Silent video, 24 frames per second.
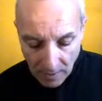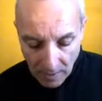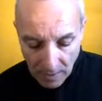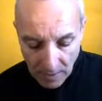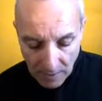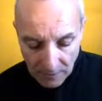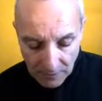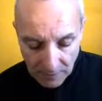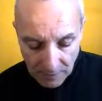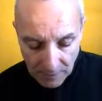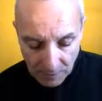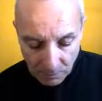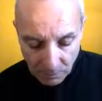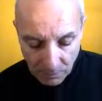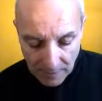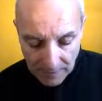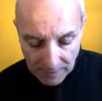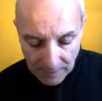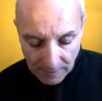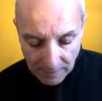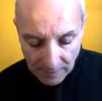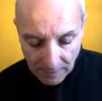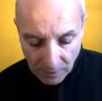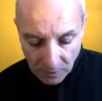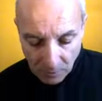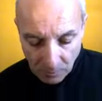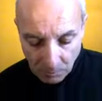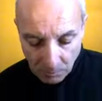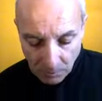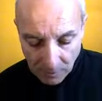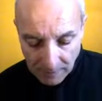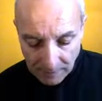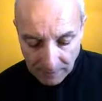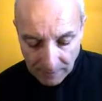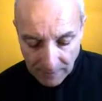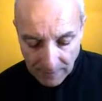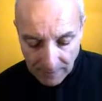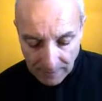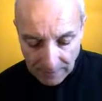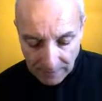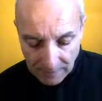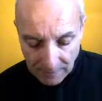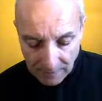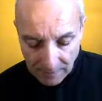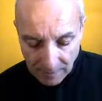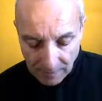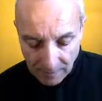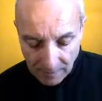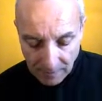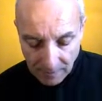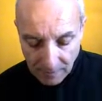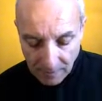as expressing a complete idea,